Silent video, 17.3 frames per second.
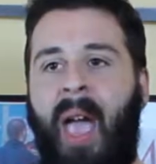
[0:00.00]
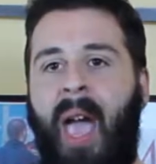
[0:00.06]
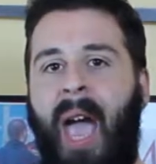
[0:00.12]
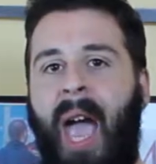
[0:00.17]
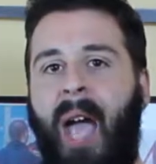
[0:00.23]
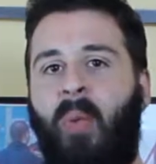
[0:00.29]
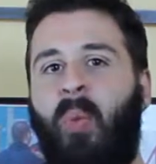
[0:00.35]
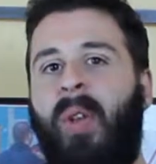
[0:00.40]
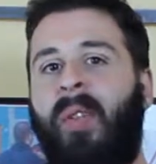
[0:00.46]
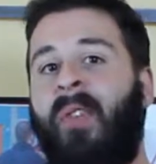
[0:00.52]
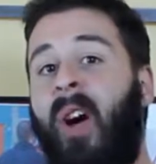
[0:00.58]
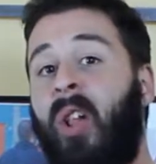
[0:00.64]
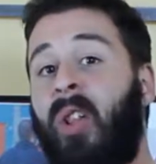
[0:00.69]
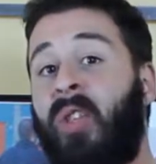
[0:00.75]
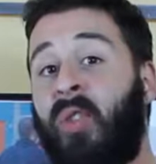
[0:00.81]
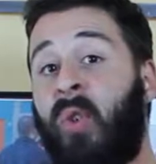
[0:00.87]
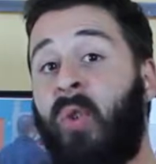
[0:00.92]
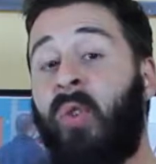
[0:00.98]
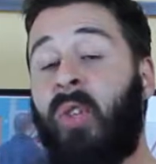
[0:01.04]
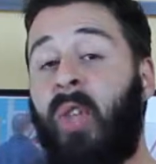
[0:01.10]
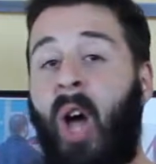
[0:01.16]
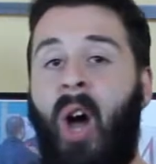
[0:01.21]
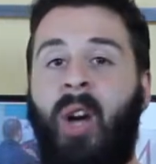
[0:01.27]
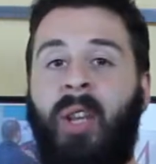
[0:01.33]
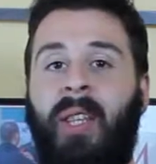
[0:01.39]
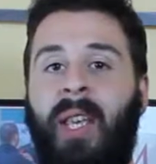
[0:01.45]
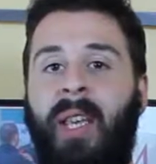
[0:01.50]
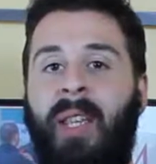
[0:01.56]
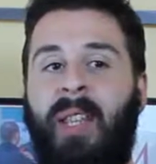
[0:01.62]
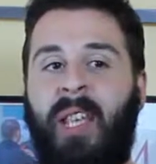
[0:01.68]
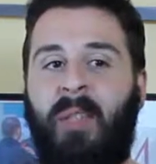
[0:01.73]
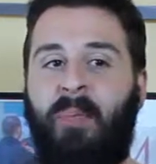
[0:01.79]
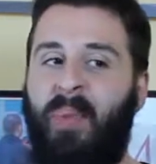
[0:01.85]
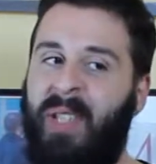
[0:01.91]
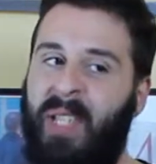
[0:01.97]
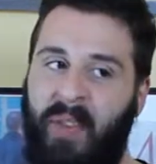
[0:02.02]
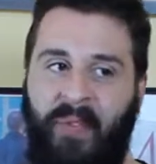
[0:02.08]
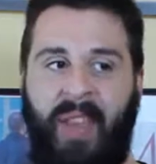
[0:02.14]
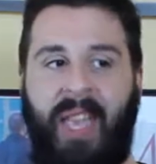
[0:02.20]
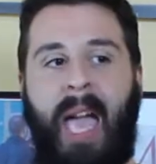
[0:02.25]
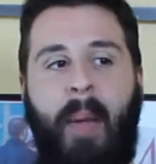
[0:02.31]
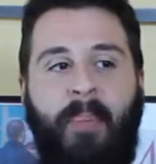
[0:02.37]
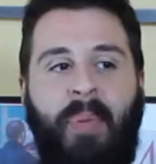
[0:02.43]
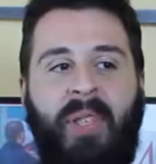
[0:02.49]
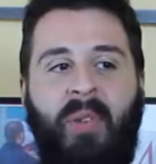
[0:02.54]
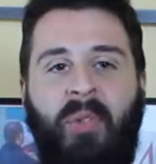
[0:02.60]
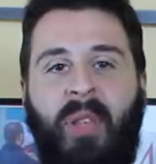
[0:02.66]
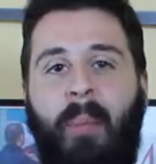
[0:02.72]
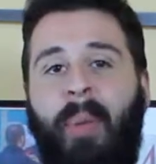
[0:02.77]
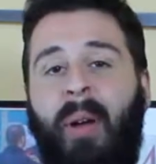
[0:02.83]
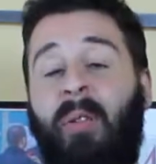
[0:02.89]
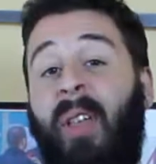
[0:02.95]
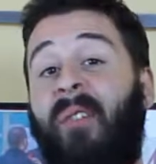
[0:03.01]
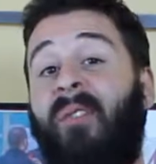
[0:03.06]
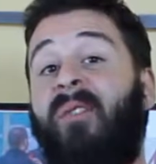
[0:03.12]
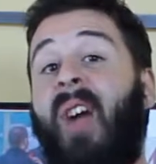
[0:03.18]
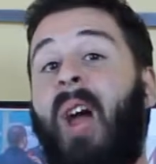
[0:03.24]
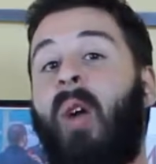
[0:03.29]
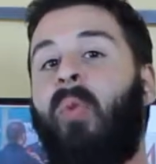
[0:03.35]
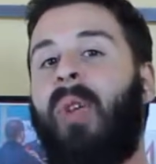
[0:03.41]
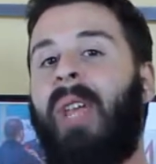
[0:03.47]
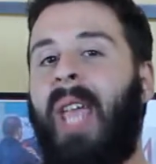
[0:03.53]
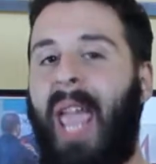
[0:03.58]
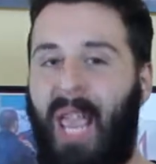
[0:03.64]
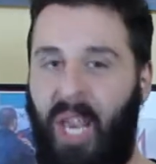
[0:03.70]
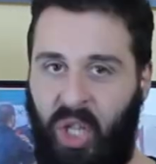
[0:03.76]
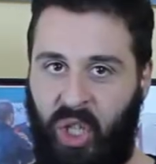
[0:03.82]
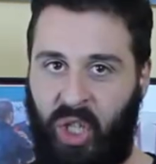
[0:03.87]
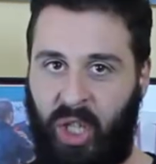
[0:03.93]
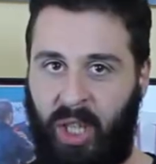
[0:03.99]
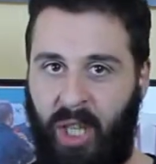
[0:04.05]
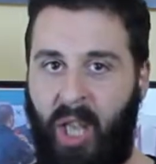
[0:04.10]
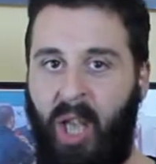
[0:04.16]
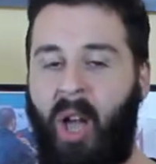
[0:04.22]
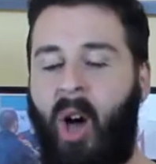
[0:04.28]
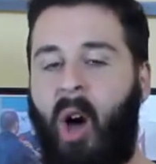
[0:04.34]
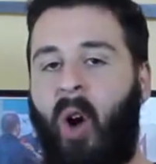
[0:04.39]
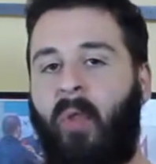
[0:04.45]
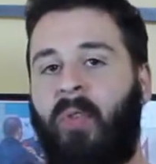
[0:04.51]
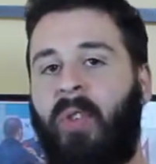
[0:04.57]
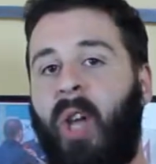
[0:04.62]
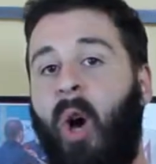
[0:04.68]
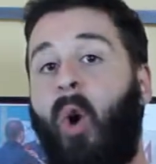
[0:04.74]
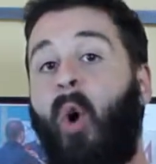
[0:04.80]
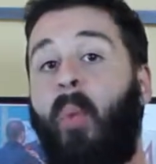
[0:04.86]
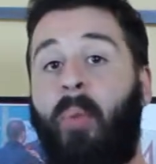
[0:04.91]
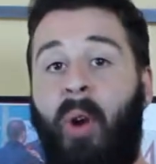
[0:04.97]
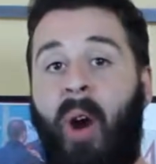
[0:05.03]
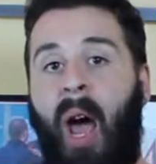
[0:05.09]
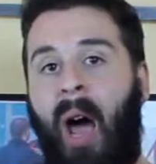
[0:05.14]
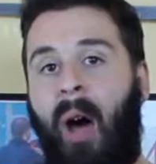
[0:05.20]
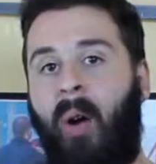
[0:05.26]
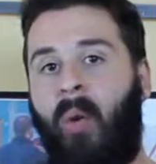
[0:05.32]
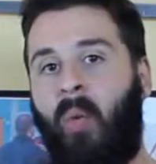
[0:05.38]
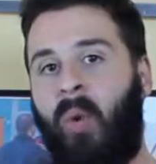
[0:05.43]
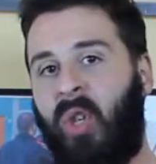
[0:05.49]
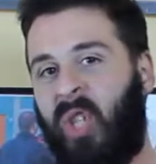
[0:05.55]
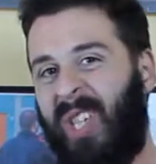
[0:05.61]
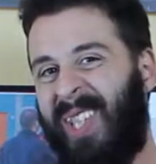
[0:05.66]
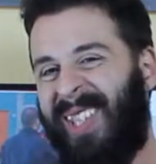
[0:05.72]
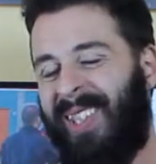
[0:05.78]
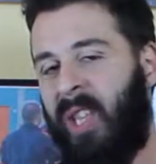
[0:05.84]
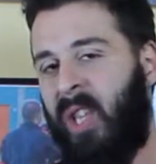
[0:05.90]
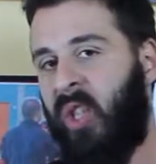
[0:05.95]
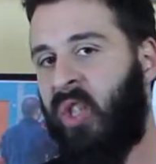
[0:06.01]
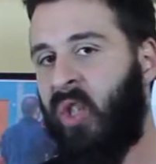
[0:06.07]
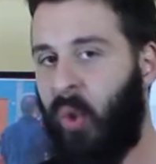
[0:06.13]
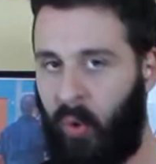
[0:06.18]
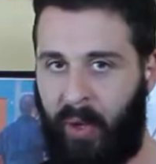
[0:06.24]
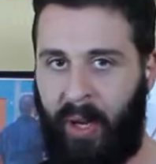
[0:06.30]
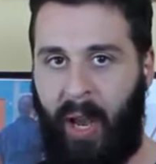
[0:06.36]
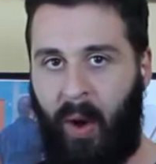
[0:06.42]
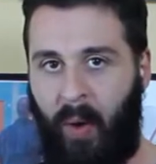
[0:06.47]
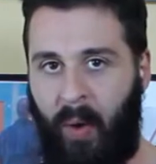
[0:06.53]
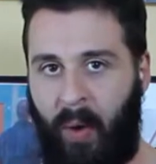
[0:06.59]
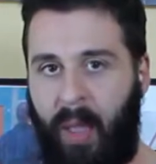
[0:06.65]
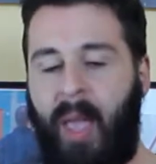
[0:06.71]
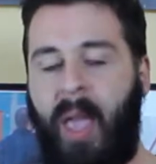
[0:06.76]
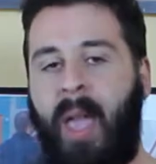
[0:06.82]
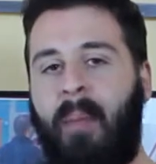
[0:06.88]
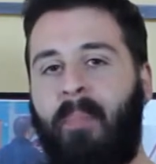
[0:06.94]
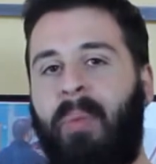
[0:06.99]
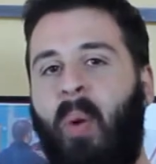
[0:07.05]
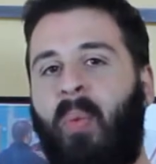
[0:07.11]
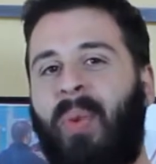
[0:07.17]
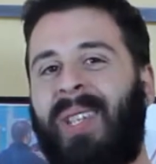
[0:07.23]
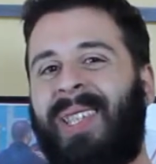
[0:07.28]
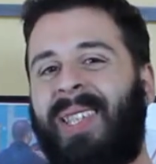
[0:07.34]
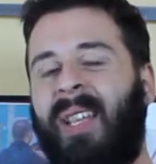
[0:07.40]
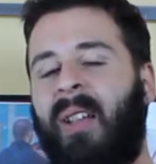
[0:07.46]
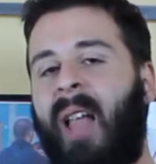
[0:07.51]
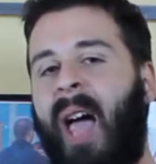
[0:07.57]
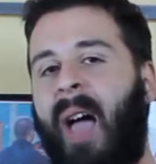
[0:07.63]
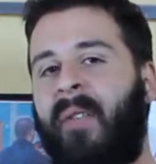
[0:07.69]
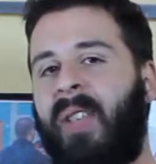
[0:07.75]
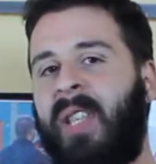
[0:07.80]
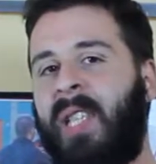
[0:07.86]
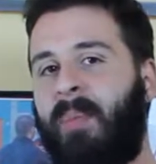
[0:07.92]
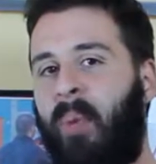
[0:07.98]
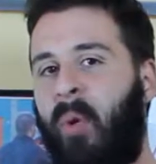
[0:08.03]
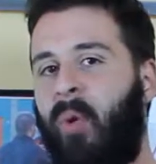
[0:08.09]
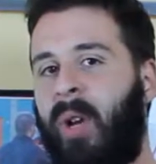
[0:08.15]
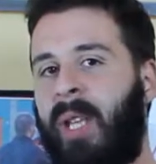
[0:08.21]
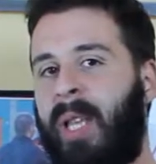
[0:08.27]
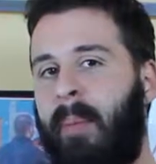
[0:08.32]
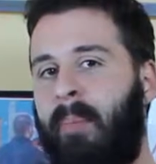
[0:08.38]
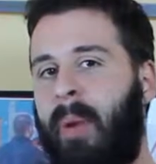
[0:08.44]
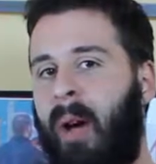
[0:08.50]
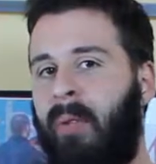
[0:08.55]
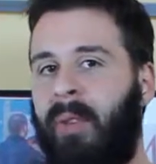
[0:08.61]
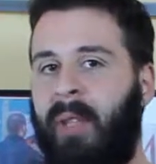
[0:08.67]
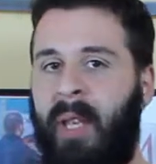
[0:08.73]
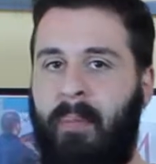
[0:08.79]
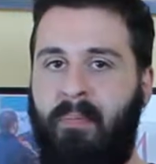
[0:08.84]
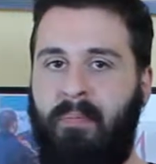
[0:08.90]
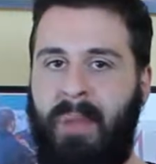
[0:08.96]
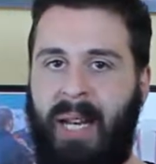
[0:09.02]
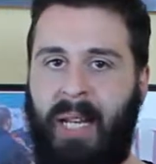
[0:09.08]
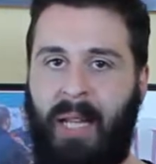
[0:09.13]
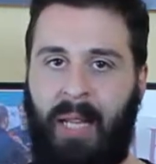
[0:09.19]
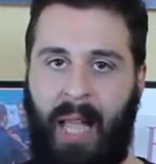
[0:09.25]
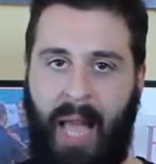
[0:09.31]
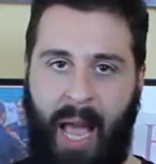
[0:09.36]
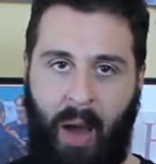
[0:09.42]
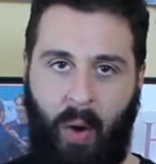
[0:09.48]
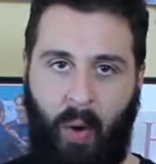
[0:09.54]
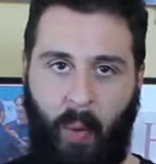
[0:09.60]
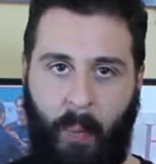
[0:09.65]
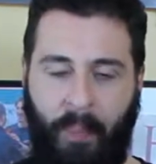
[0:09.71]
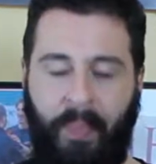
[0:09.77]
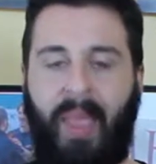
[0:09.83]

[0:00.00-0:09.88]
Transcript: And we've also talked in a specific episode about a variation of the Oberhau, which is the Zornau. But we still haven't spoken about the Mittelhau.